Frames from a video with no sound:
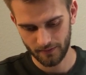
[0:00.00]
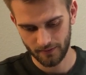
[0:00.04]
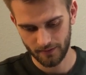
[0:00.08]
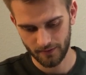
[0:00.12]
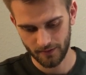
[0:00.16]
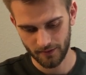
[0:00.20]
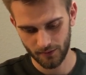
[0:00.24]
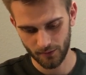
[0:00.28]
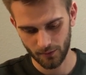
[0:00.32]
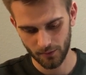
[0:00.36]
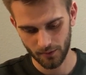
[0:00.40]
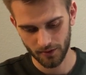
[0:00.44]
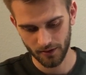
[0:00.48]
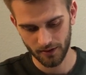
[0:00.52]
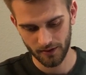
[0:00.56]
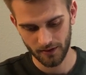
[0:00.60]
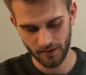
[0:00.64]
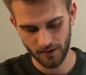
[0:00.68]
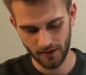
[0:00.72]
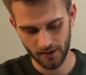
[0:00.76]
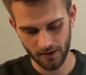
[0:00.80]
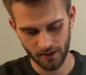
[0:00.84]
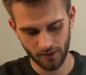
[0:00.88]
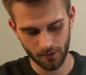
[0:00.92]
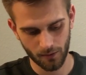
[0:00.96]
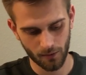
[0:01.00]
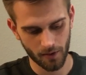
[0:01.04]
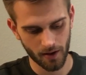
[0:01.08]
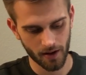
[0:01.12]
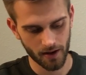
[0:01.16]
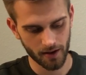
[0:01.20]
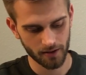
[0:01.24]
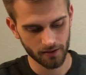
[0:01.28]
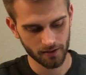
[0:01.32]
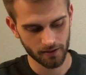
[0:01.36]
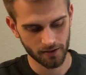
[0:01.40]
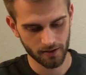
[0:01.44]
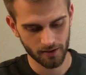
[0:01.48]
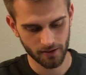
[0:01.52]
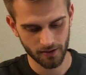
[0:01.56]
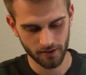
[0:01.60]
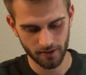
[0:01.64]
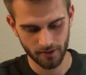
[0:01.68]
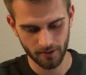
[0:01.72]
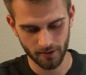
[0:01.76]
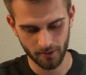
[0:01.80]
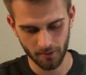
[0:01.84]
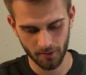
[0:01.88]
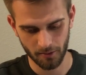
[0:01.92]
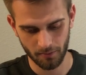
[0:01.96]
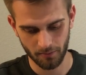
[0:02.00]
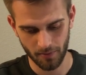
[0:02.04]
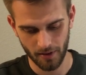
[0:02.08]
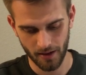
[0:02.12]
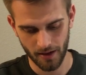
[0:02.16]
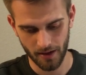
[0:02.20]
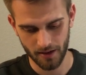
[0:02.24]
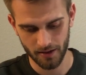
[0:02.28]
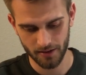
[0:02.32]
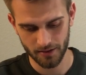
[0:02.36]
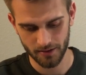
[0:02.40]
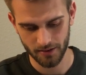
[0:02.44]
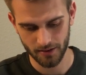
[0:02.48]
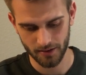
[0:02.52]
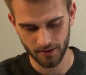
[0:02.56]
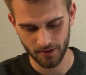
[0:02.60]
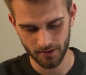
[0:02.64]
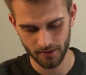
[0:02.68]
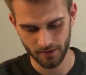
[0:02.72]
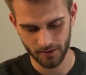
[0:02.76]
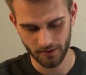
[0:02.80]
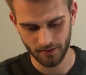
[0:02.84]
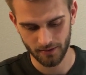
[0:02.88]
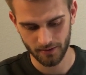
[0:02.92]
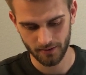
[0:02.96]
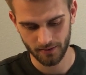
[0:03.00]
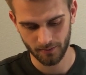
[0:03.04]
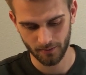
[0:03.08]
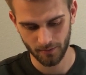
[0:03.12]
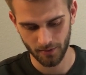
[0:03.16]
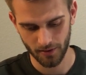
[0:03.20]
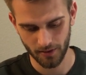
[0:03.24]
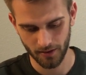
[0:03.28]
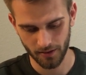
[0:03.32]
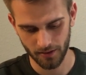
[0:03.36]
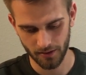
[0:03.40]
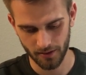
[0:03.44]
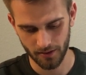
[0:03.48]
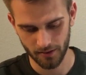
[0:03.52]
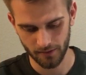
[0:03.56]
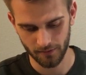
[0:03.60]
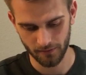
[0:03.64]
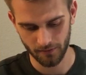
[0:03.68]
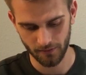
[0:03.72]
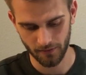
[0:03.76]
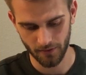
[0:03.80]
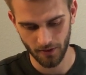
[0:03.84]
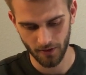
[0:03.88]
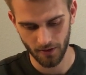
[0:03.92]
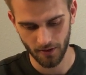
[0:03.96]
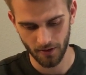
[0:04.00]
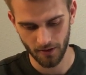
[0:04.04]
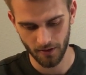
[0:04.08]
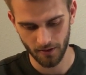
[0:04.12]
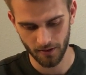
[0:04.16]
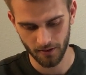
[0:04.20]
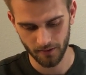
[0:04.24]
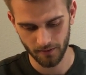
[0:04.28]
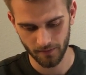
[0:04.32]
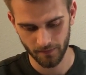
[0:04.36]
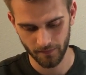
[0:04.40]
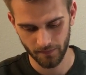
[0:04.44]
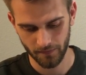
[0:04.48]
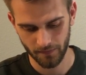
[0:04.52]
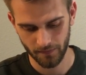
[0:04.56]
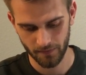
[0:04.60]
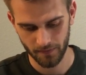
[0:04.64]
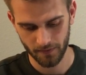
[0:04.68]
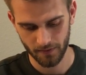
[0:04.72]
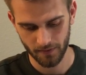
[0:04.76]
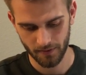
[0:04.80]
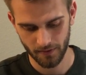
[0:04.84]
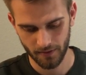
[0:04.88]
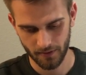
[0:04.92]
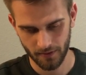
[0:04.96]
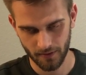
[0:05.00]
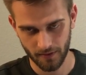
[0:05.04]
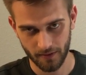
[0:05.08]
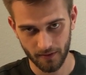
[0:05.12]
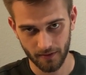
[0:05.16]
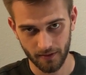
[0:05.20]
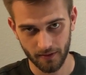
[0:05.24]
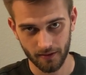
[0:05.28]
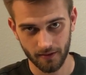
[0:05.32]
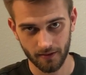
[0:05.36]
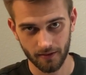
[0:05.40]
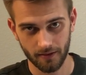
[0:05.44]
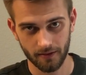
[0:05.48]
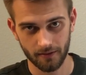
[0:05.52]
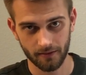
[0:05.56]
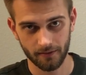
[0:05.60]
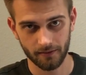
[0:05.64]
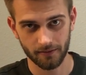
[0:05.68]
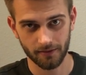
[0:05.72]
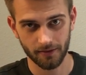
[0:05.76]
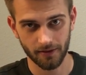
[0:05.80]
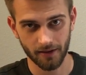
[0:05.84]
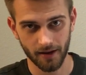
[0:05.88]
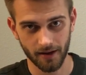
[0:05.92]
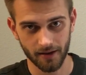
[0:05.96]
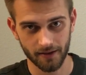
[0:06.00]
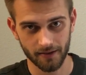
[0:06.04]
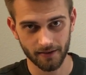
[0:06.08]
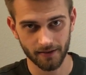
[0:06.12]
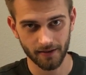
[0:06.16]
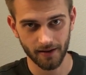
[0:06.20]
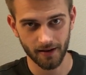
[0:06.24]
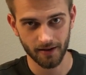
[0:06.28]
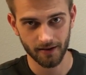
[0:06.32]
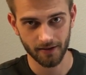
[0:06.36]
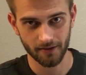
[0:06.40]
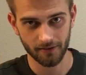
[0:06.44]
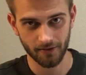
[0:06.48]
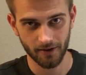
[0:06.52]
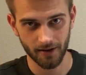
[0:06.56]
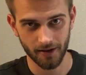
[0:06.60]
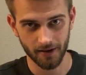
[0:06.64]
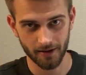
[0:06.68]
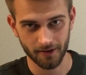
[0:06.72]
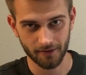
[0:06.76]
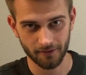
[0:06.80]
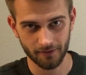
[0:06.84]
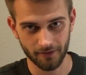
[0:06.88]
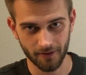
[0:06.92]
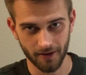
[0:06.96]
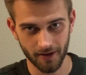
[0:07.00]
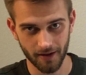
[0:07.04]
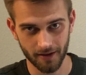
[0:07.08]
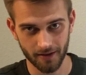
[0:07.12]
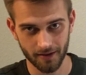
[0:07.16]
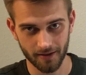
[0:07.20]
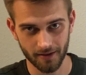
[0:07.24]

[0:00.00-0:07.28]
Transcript: It's really taking a while here. I'm impatient, but I'll let it fall for that satisfying effect.